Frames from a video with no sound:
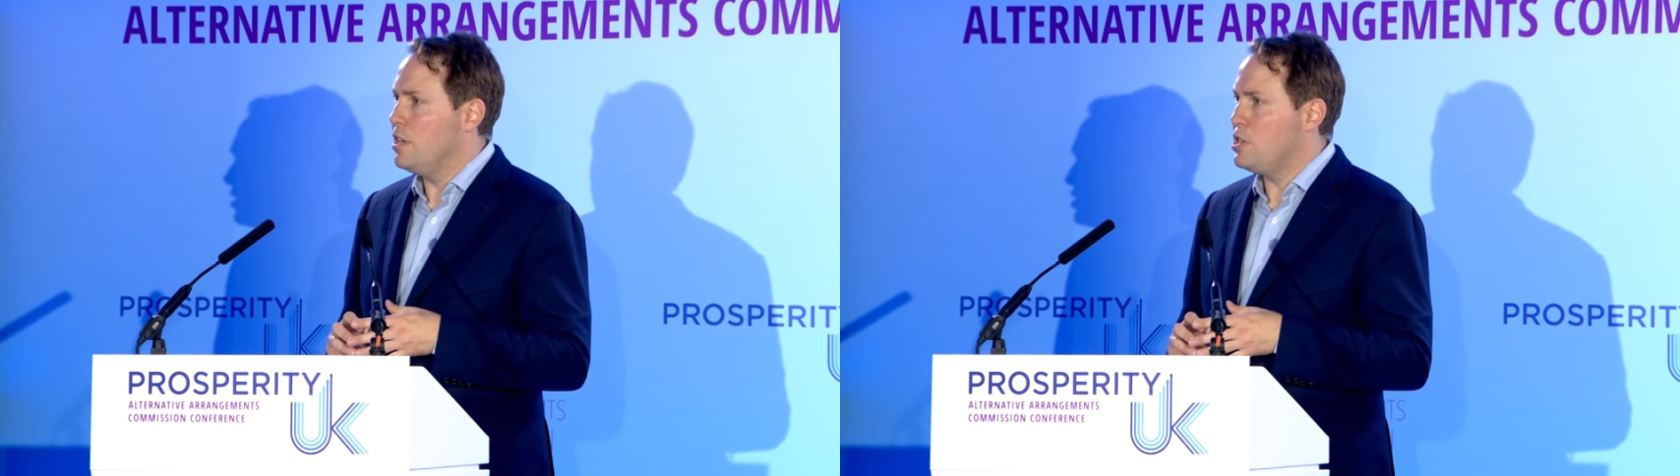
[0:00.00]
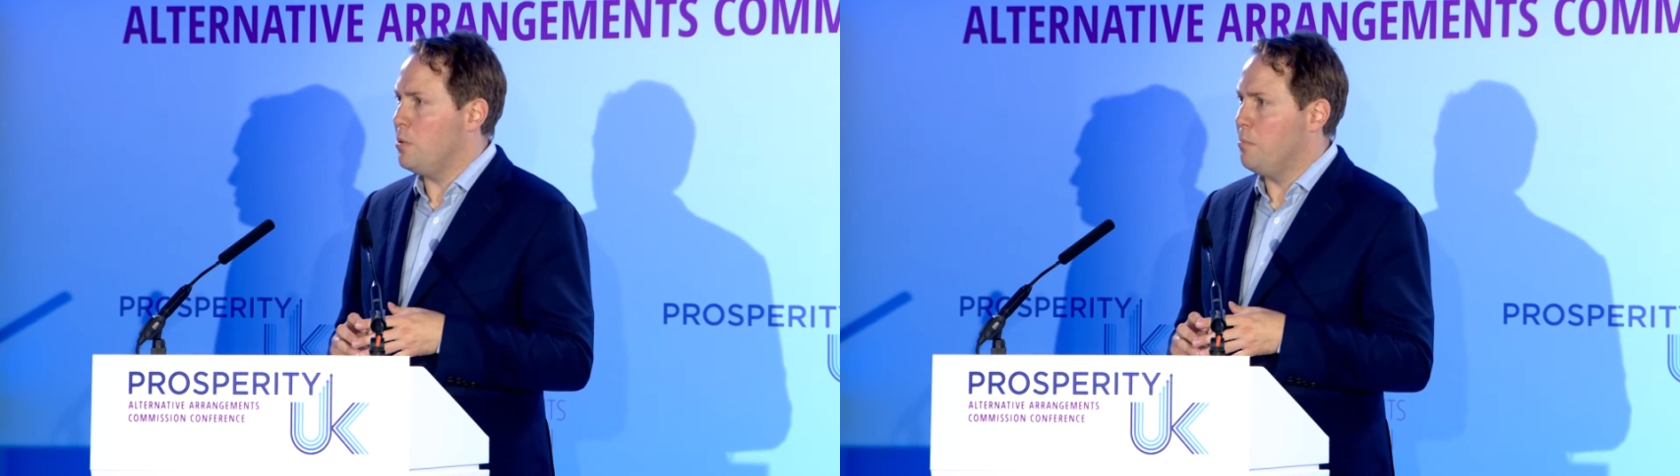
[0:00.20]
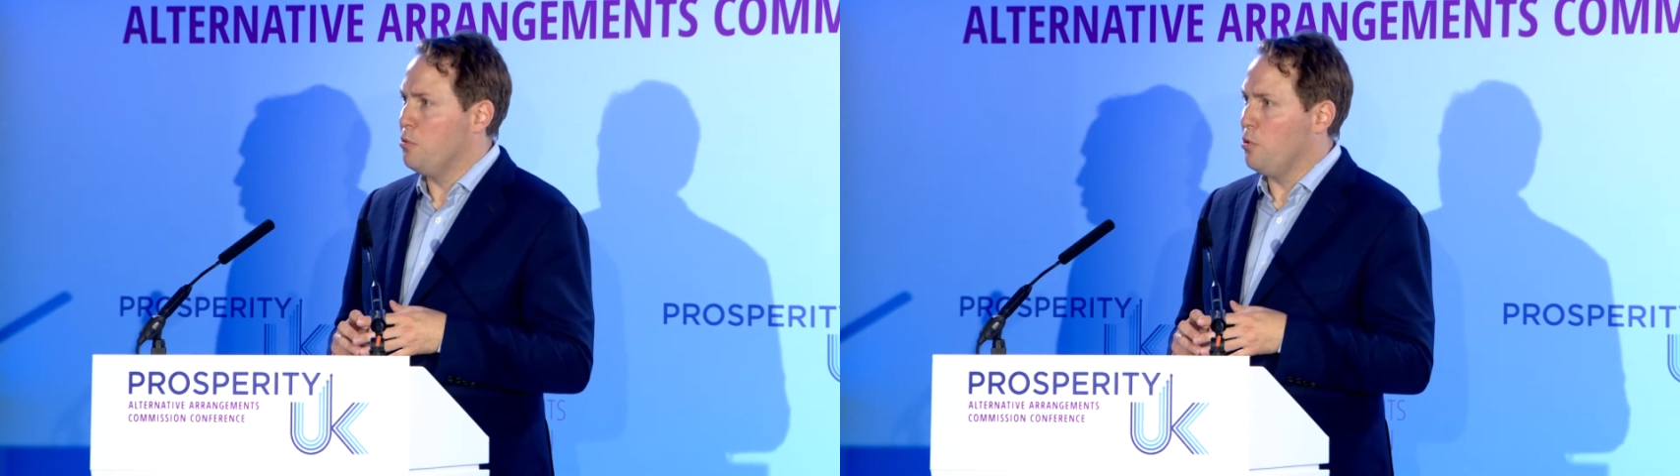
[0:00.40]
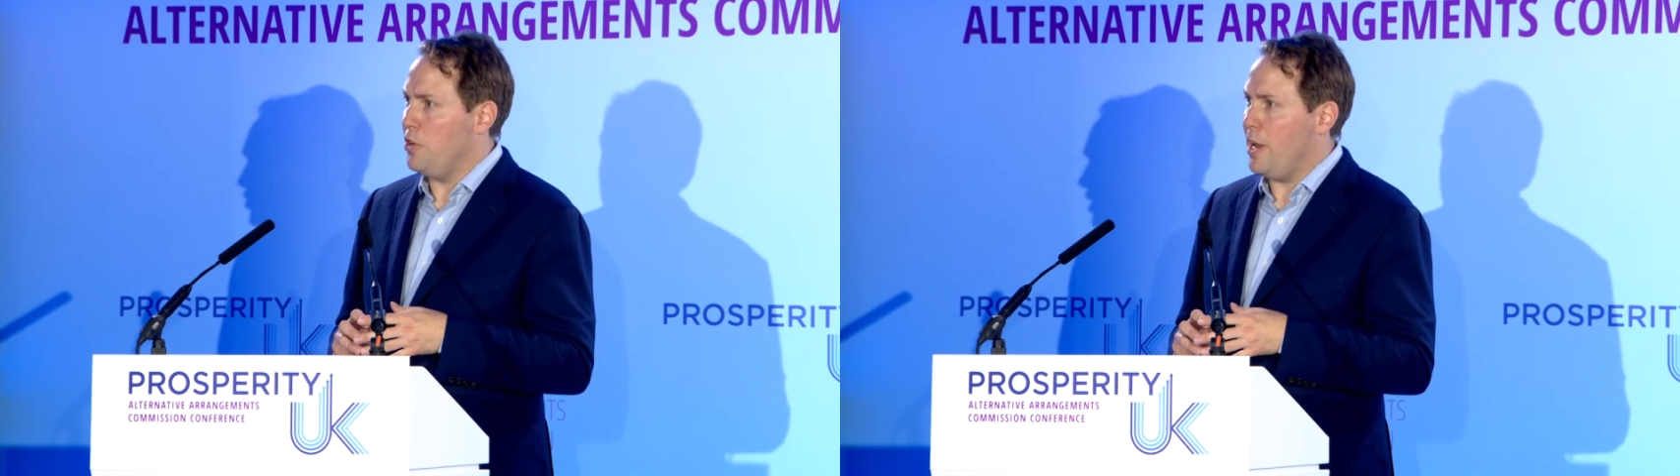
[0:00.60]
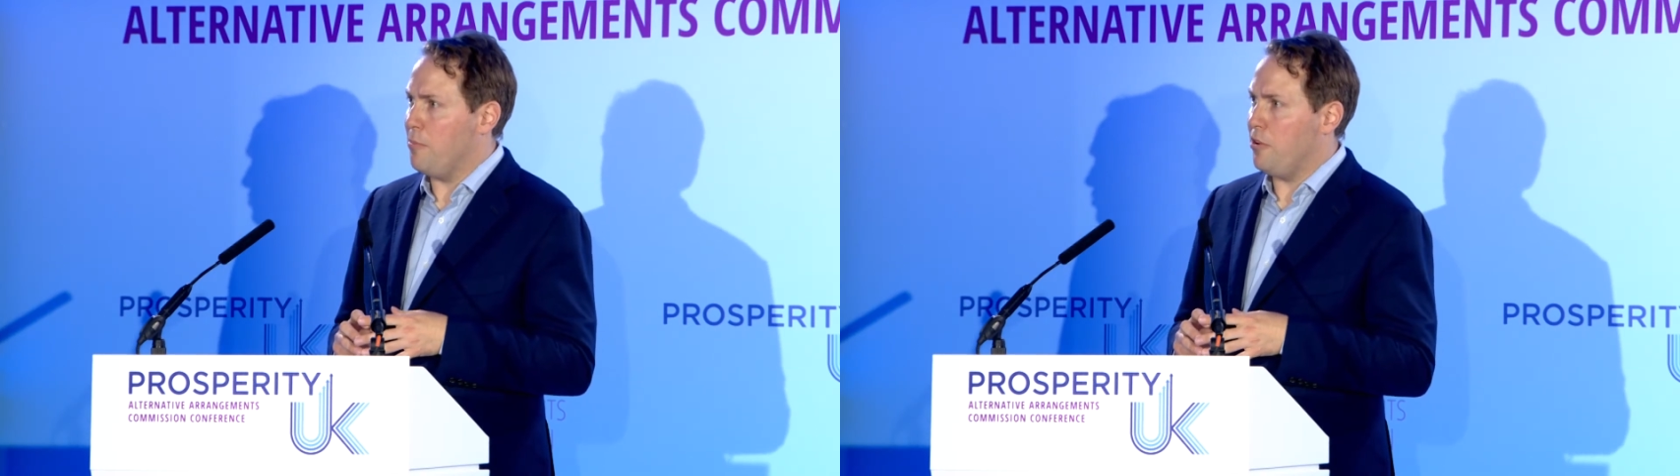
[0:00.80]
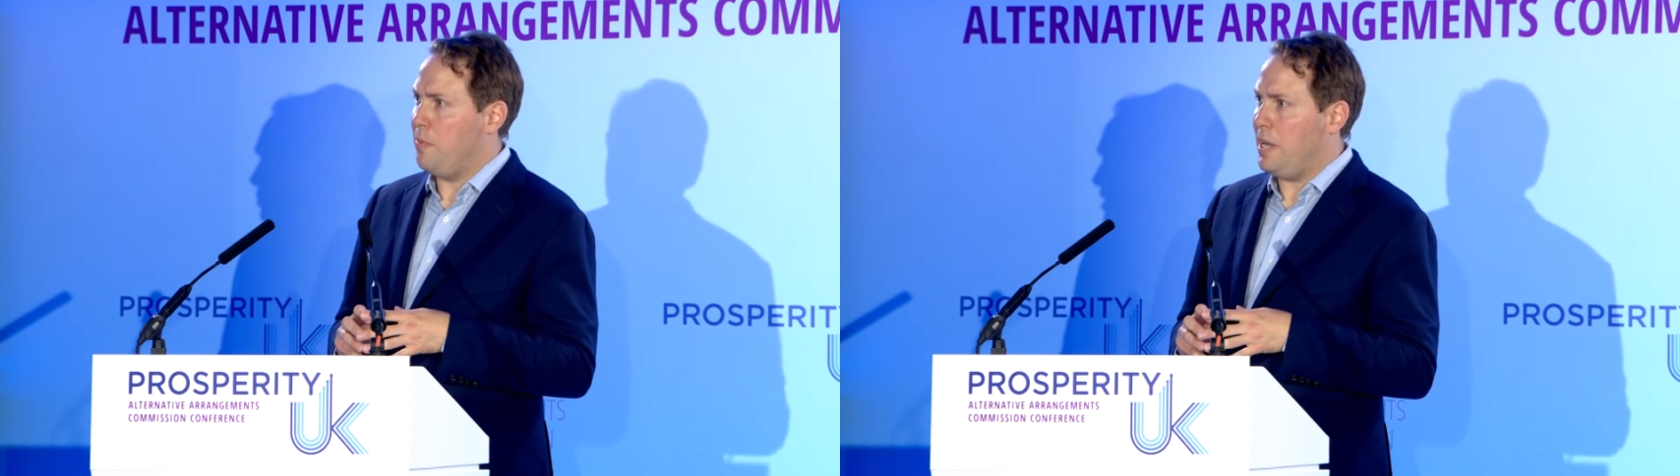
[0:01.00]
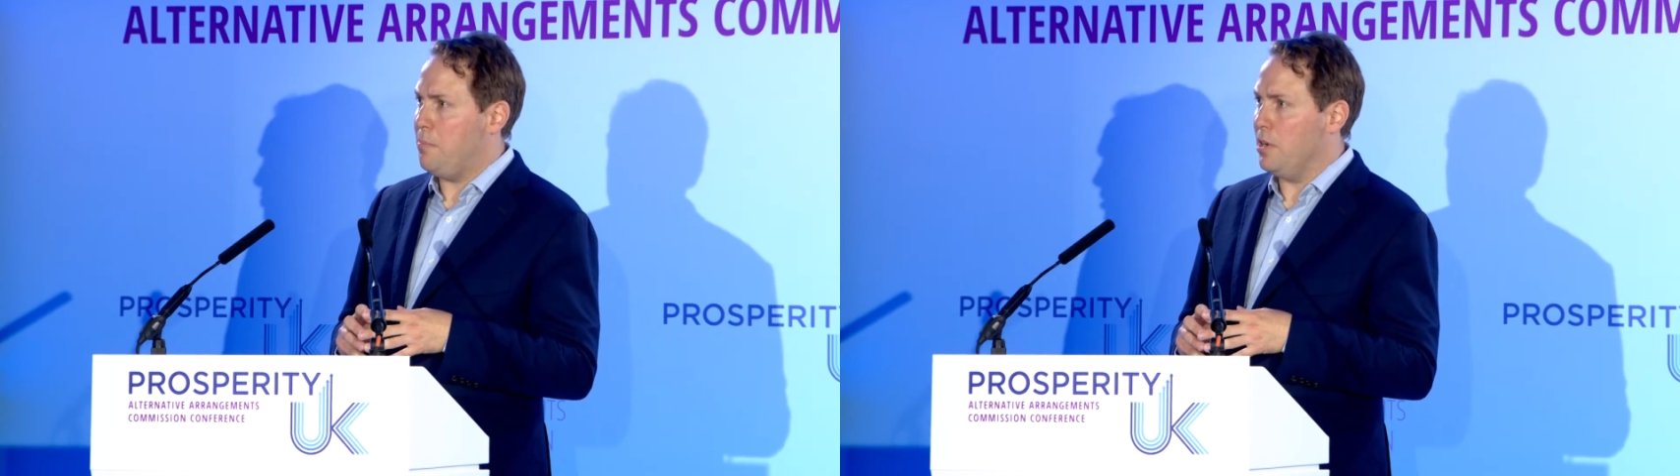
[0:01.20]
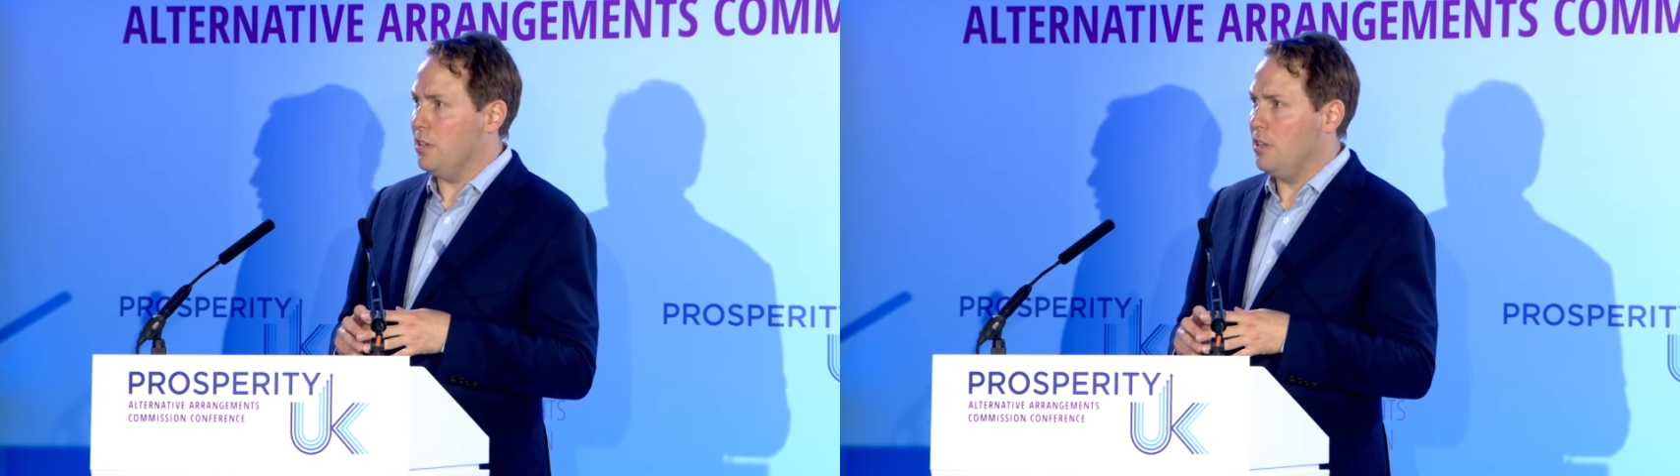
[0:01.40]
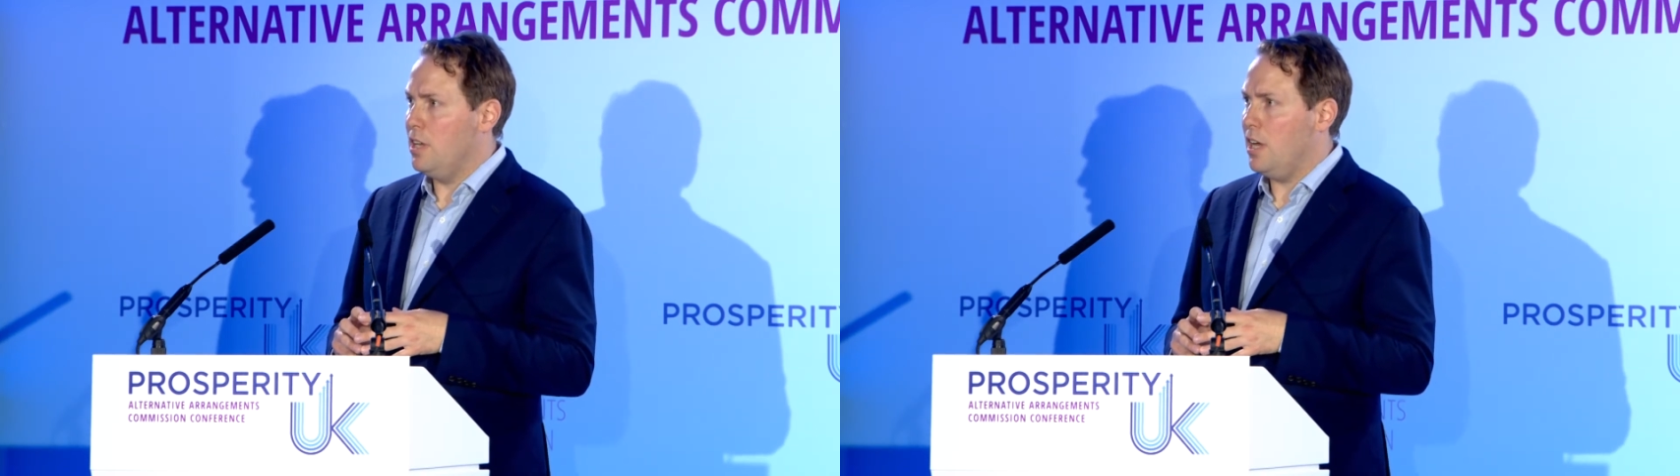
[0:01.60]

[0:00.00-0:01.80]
to a broad number of people